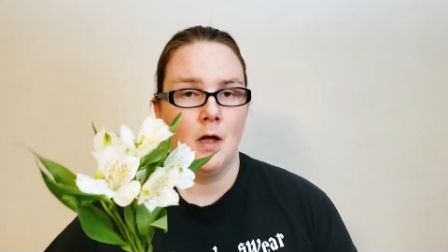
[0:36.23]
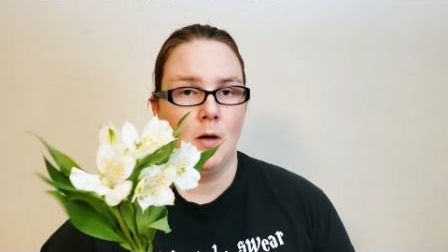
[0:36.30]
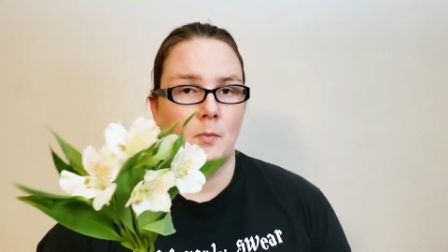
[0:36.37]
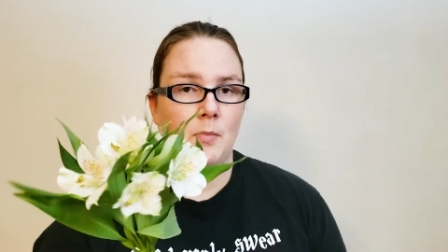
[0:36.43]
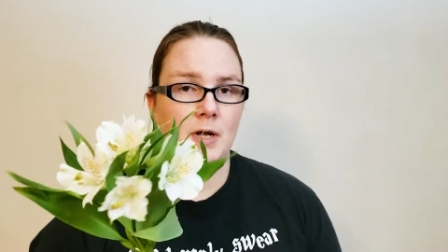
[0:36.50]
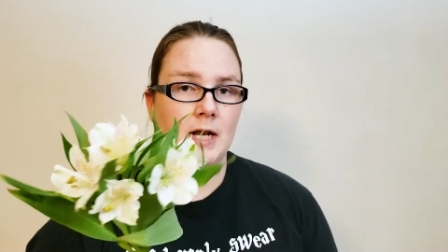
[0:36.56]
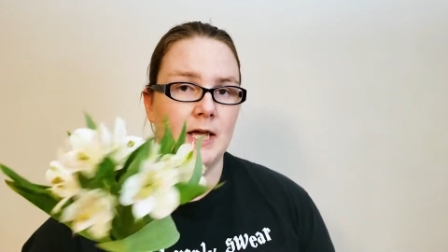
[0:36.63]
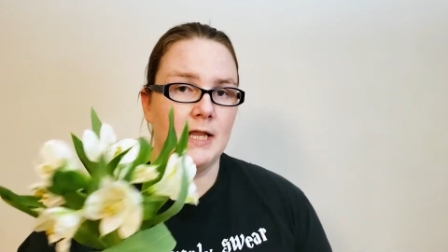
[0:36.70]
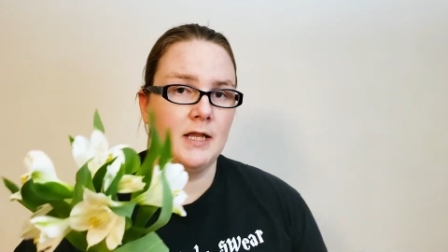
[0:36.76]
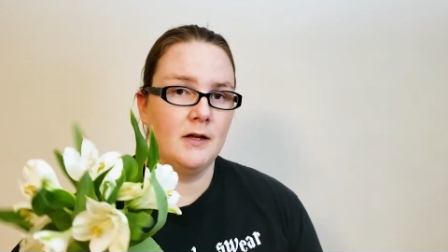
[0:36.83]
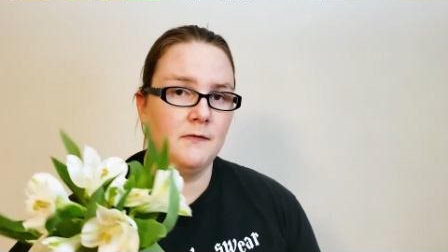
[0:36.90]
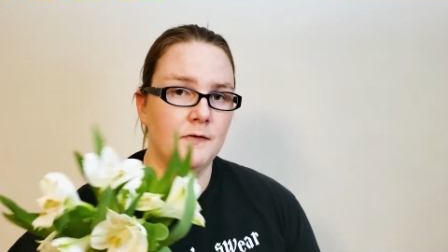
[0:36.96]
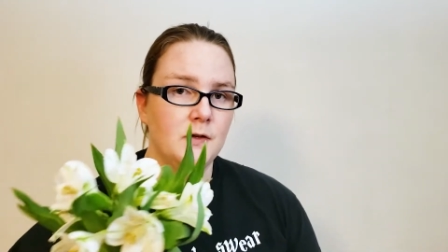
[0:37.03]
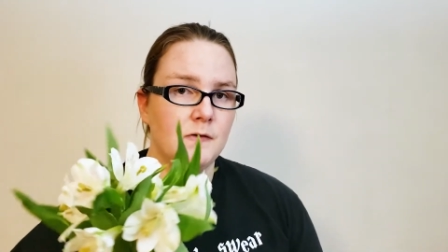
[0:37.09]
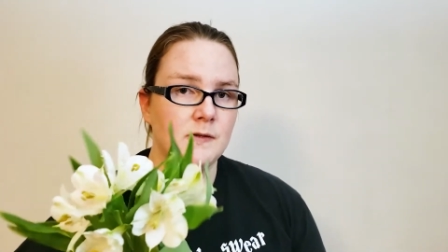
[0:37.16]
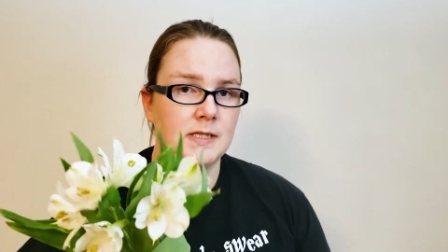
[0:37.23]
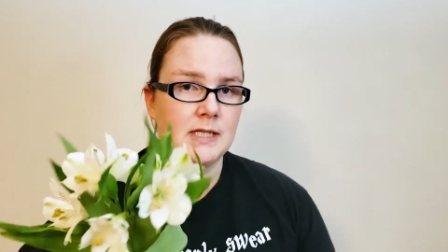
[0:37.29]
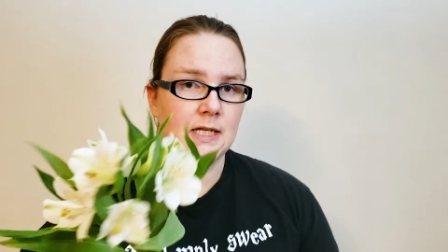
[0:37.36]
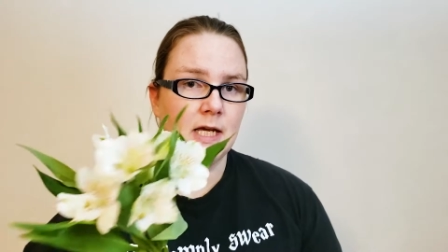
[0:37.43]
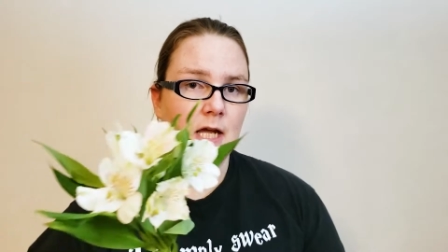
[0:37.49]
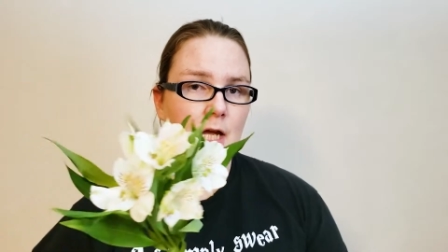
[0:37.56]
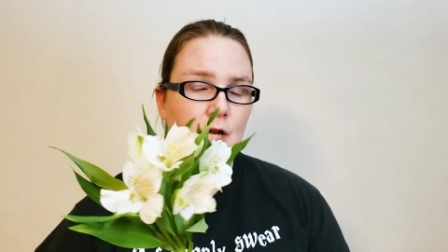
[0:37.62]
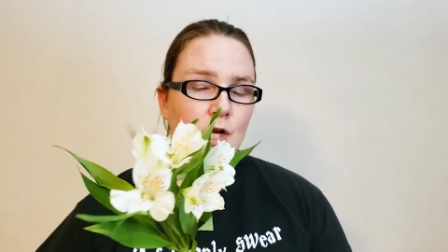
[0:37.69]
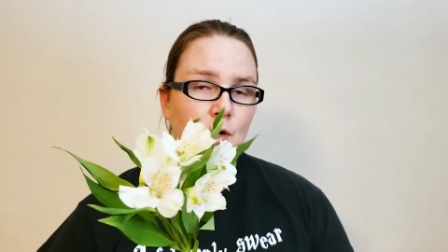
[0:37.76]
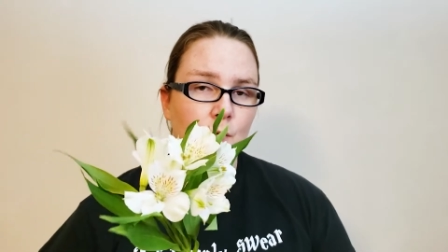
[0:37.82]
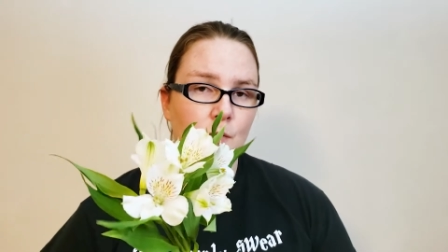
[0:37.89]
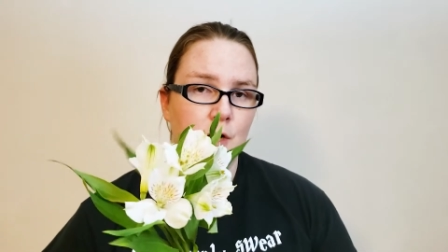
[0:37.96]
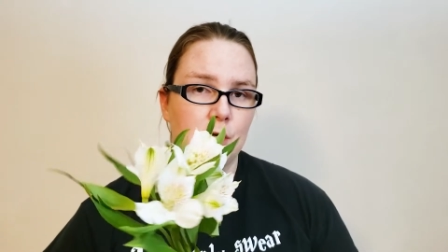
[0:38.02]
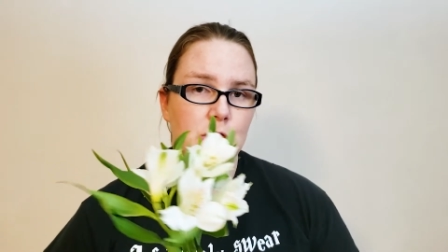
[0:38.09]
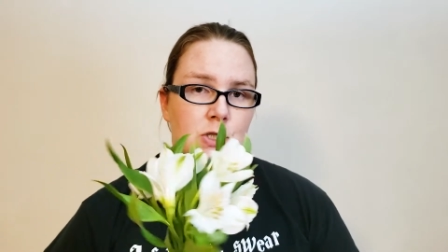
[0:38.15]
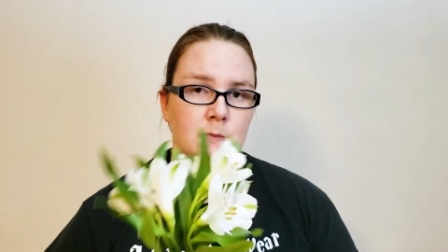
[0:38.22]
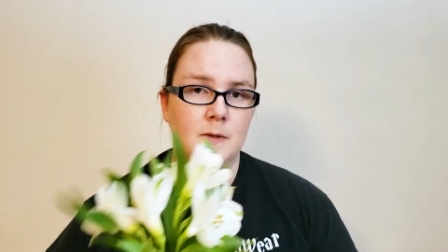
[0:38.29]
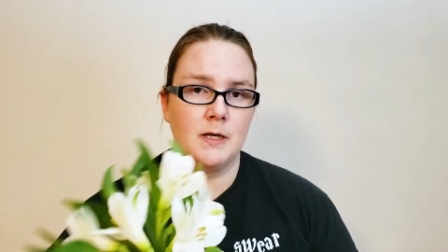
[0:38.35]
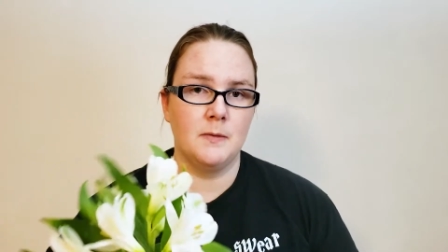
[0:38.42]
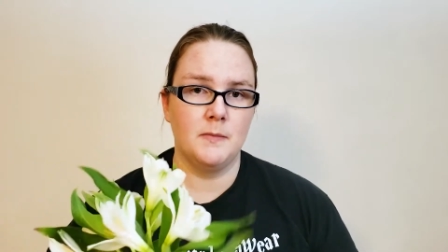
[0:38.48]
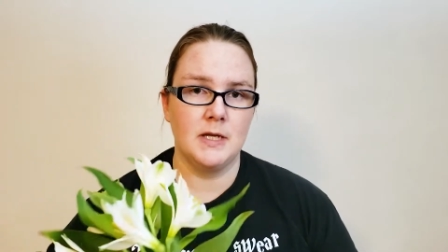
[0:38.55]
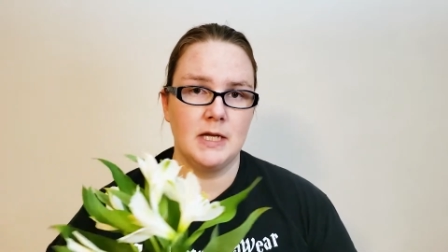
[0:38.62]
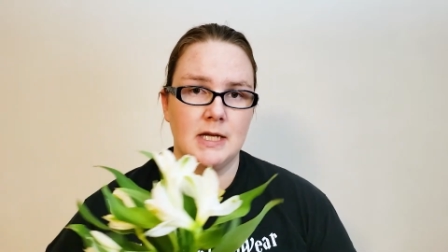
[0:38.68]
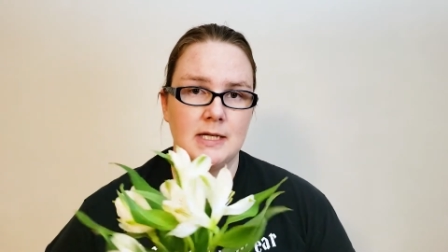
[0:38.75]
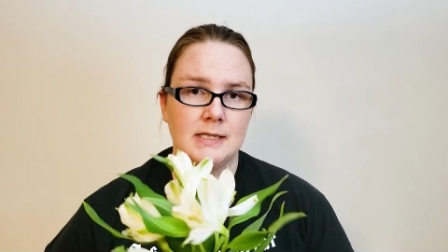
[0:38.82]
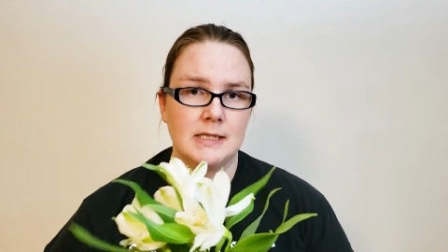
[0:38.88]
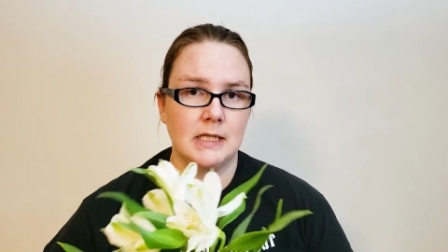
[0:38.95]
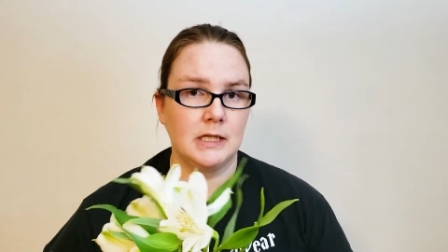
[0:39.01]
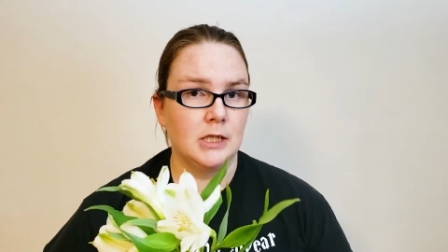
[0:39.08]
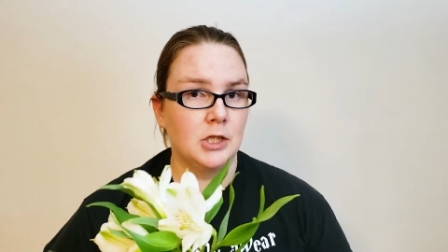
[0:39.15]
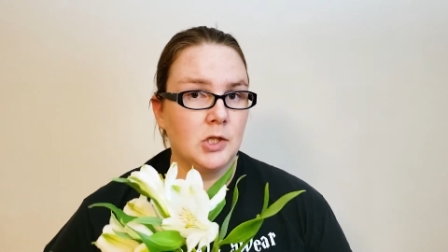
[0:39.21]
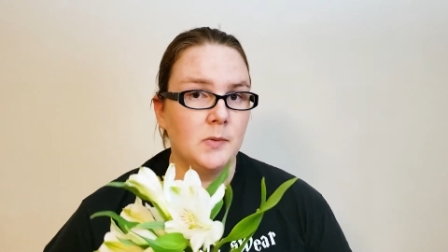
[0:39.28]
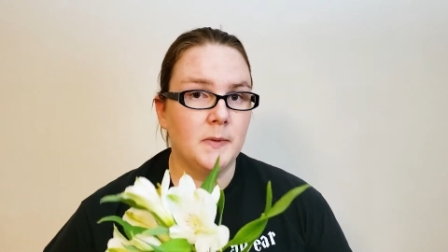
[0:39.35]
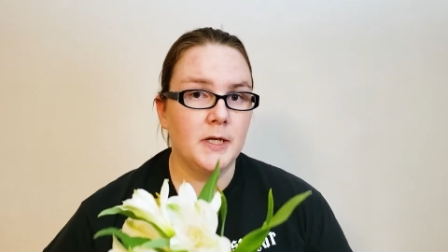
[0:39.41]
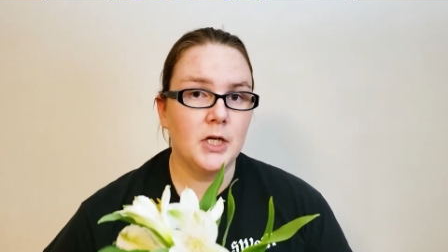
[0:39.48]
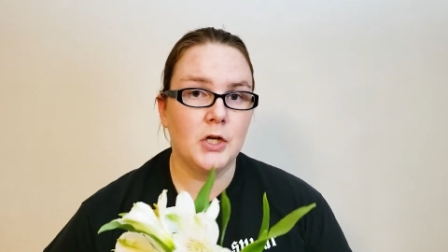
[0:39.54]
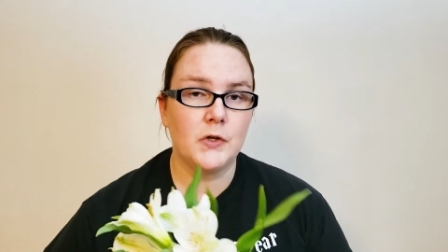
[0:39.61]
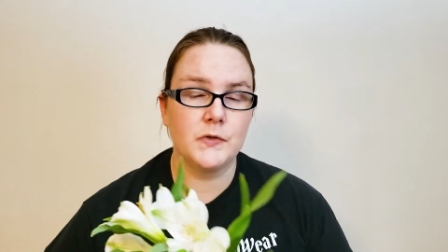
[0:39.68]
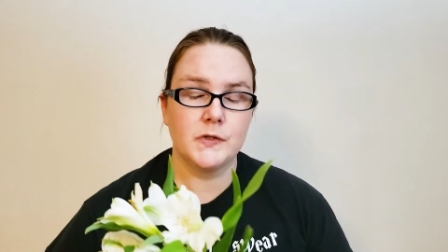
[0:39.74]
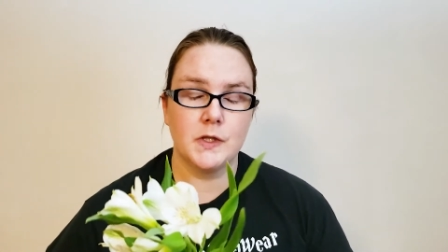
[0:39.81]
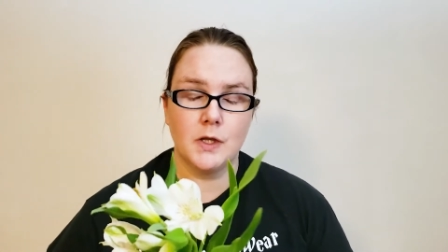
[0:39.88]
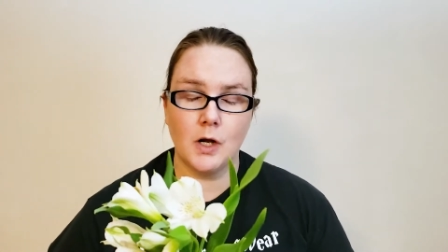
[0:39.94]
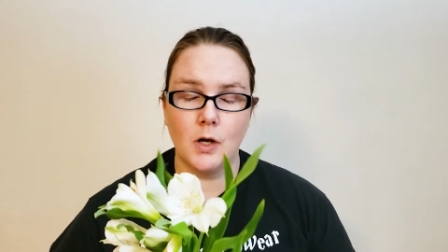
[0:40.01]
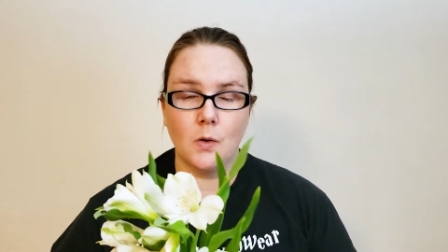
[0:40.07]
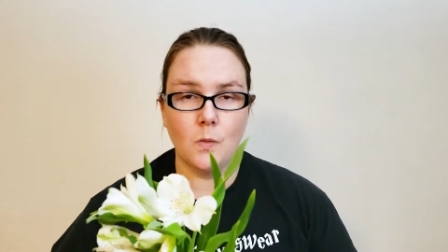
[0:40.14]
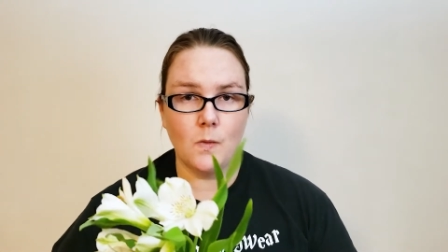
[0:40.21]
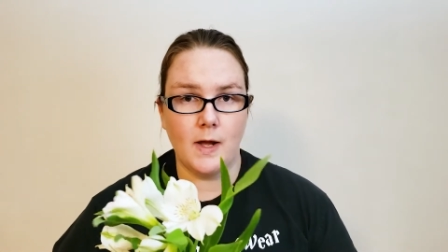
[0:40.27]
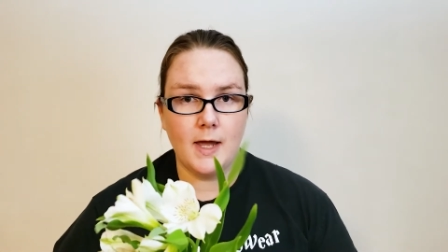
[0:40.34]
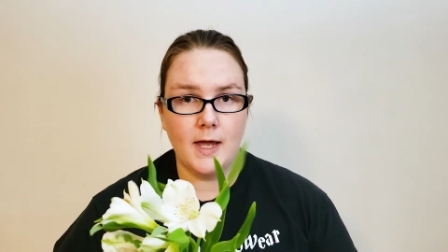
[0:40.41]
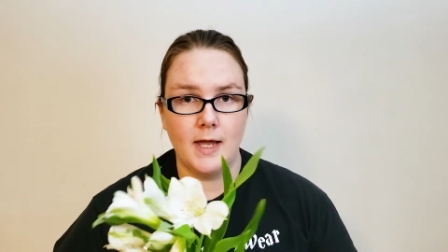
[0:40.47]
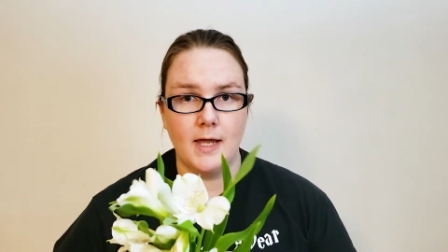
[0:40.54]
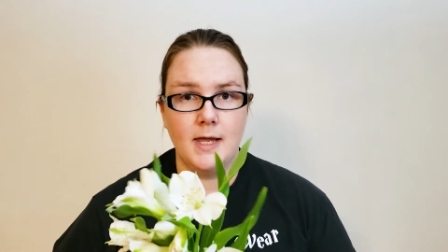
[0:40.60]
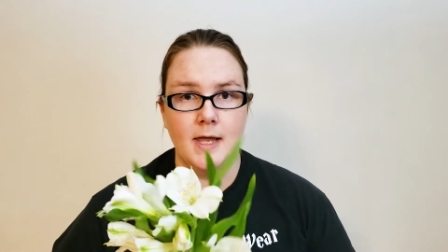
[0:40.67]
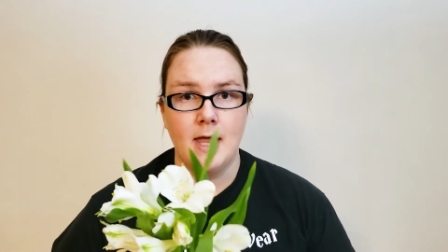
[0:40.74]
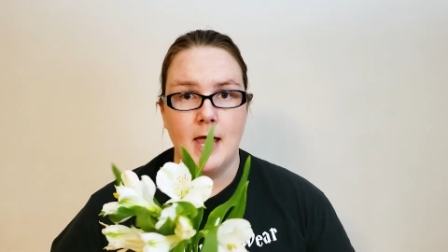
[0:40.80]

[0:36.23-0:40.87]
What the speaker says: But I love using it in an arrangement because a little bit goes a long way